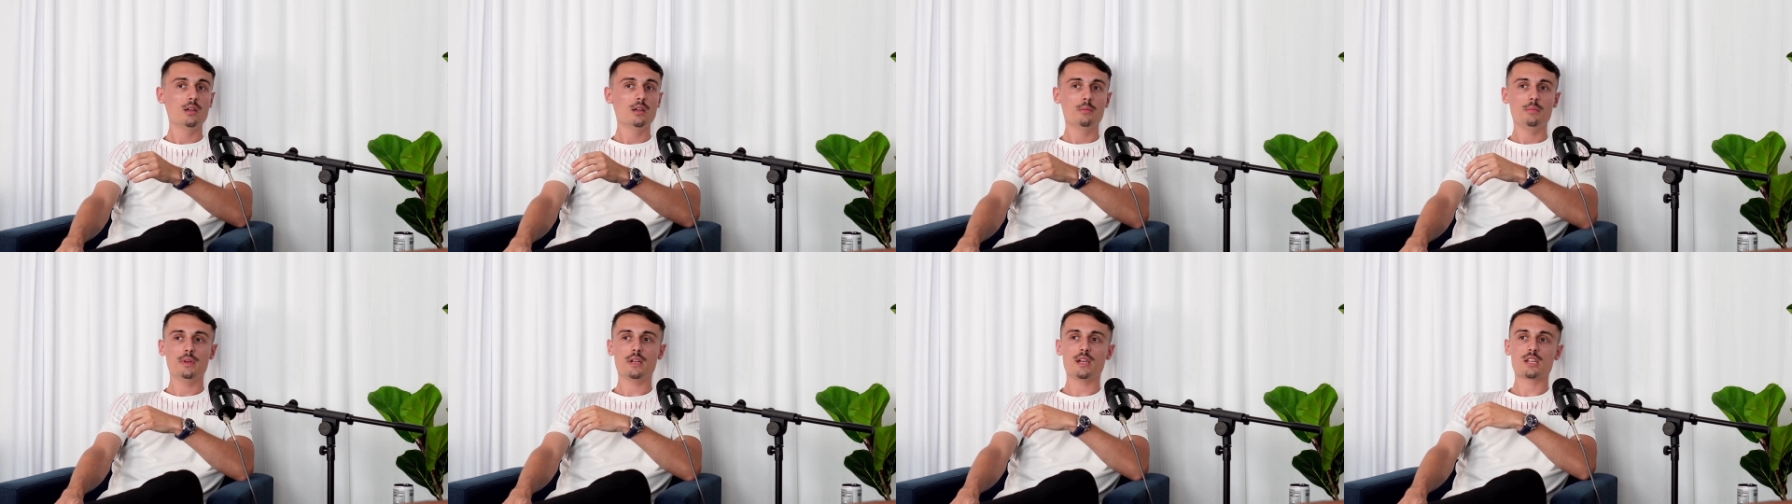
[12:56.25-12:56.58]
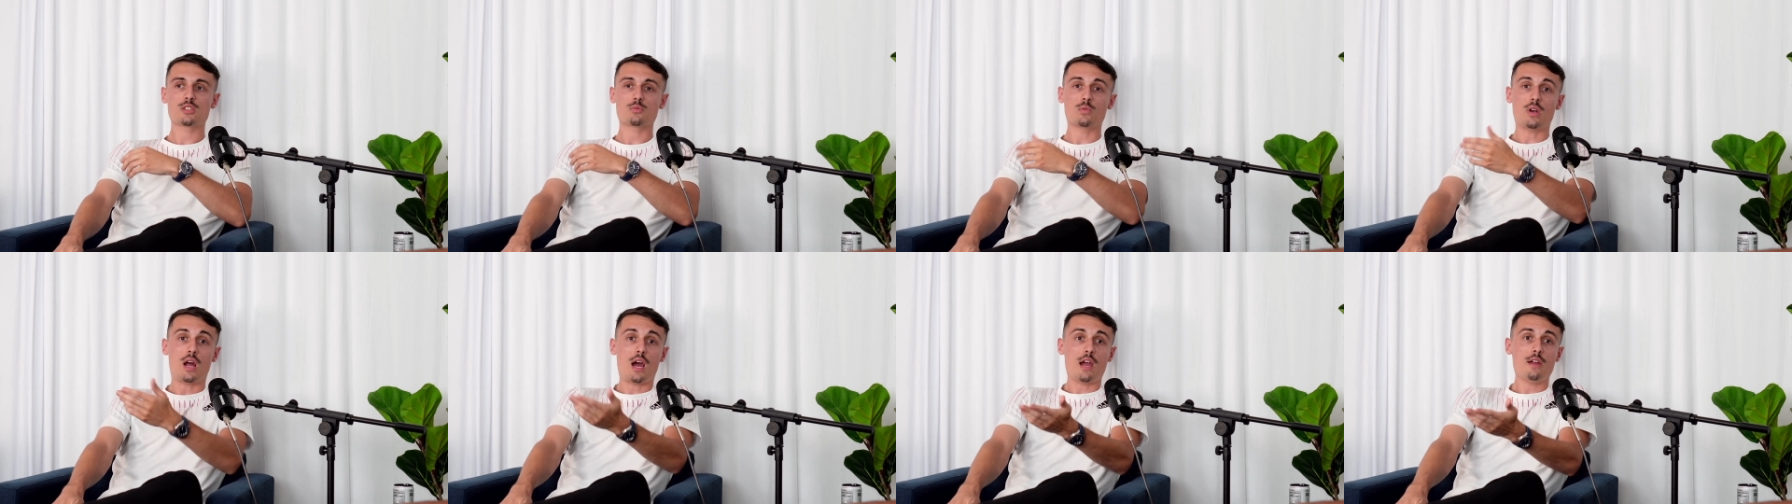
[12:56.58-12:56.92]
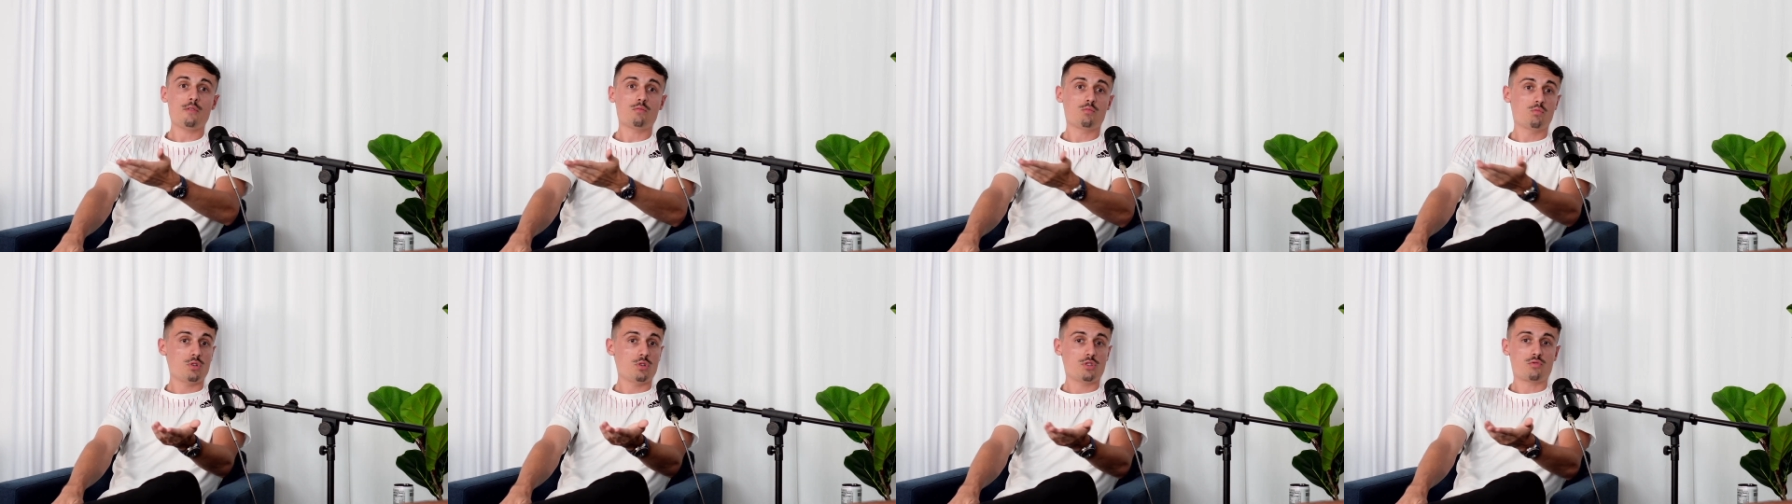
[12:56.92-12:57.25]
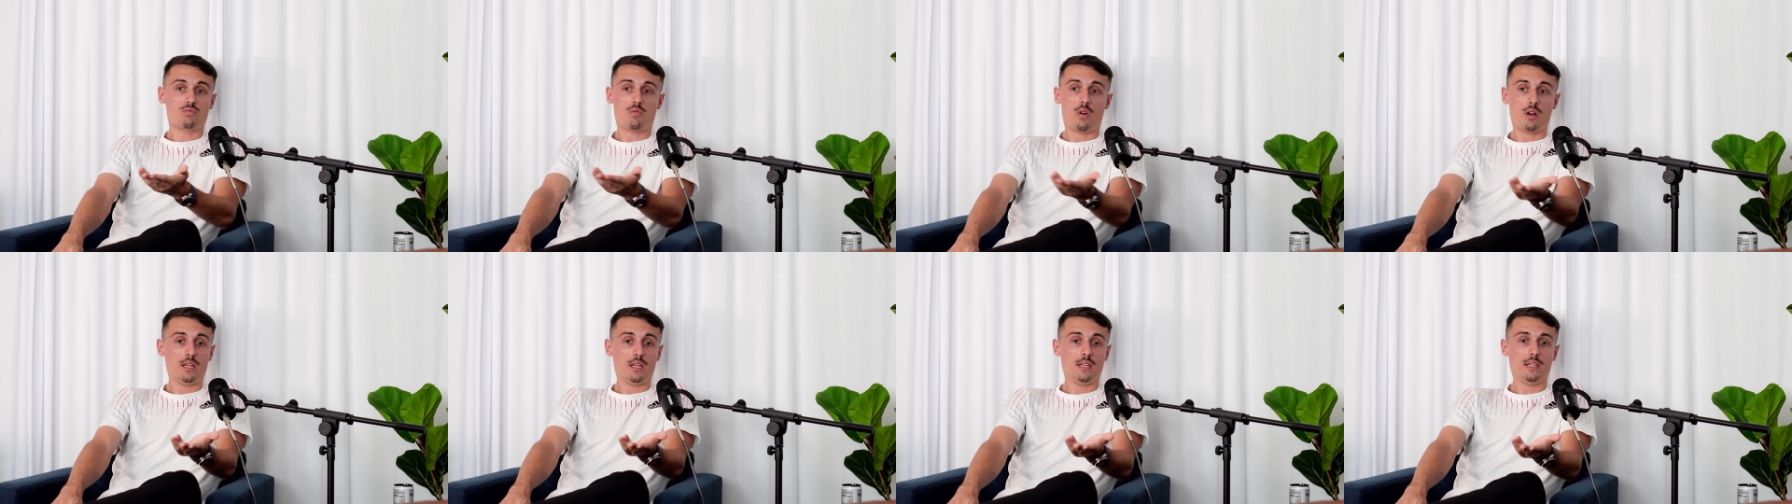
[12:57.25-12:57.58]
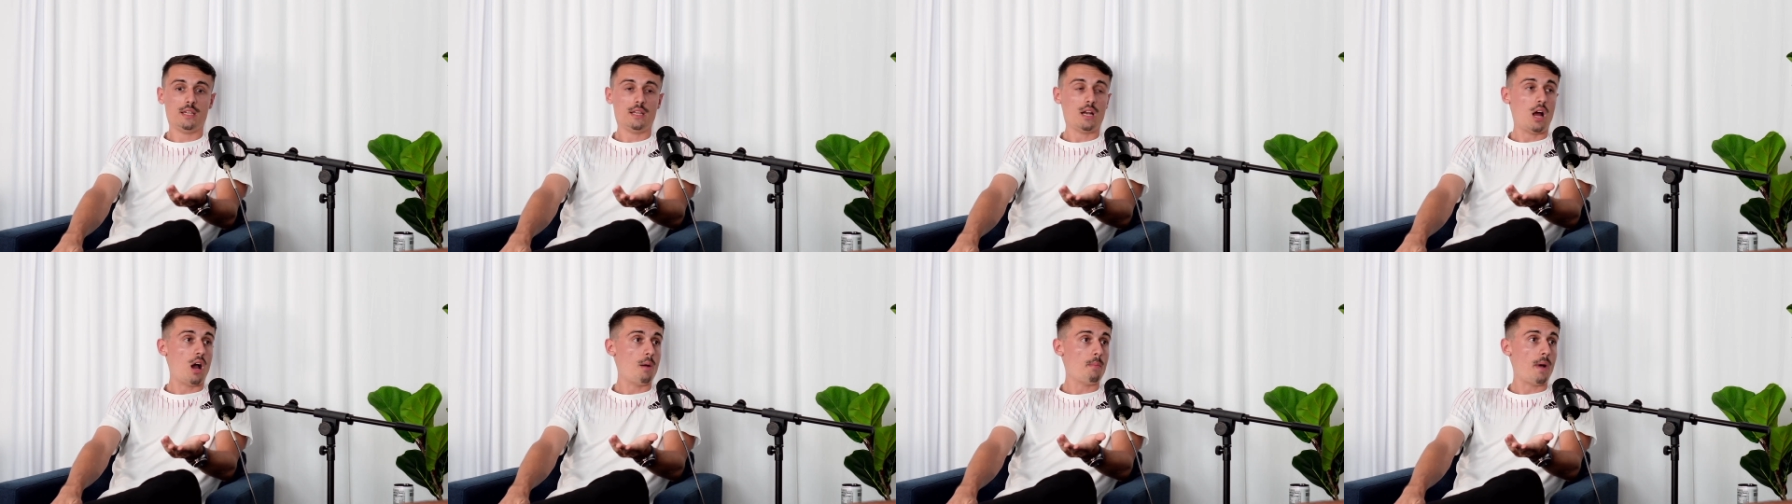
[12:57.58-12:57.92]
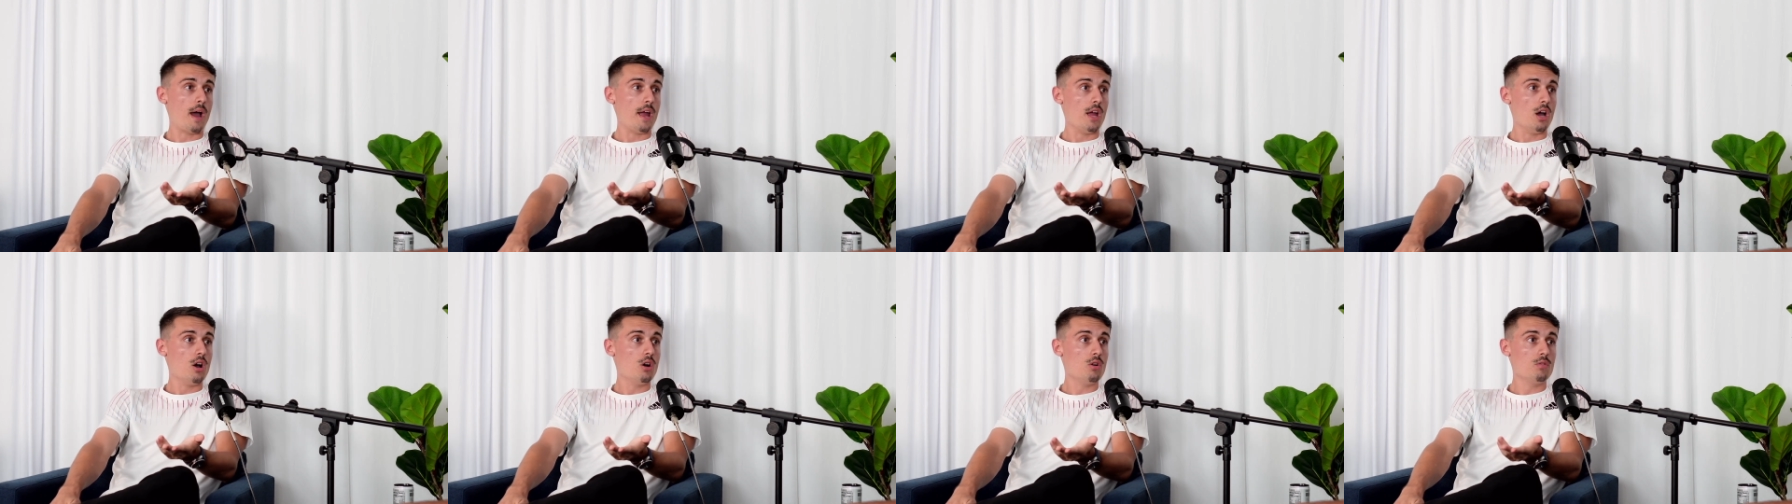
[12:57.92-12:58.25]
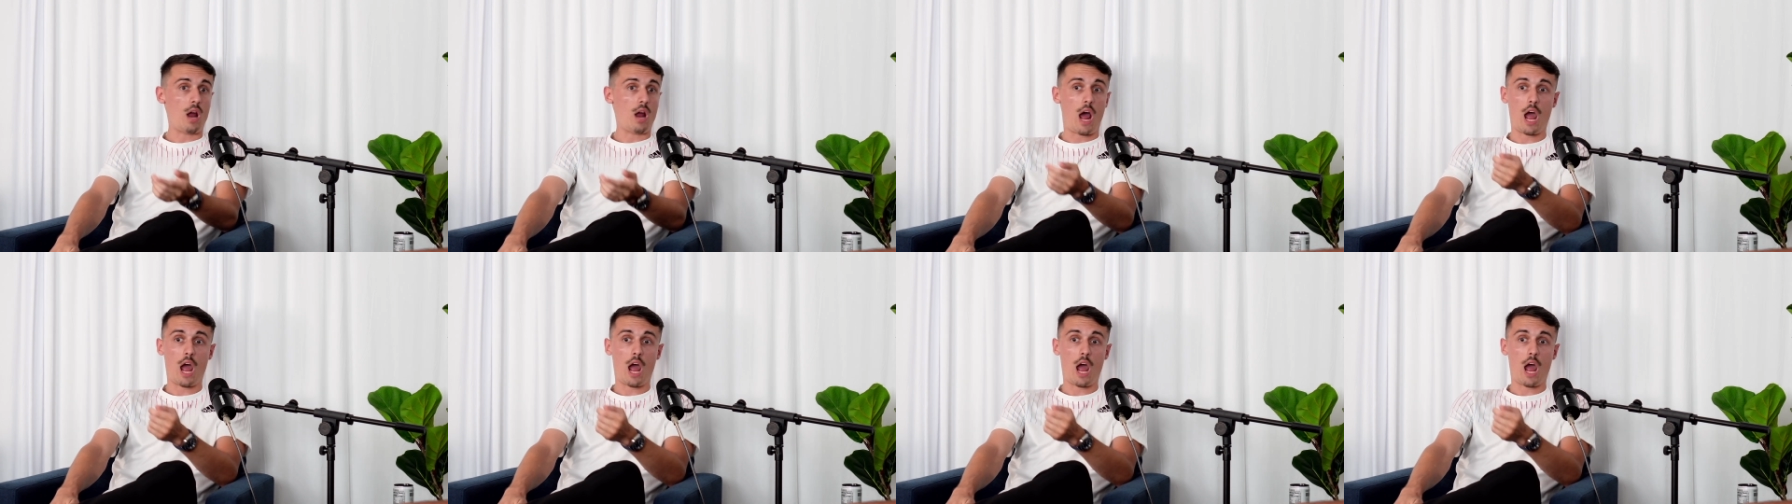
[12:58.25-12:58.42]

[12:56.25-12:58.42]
Because when I was running it on my own,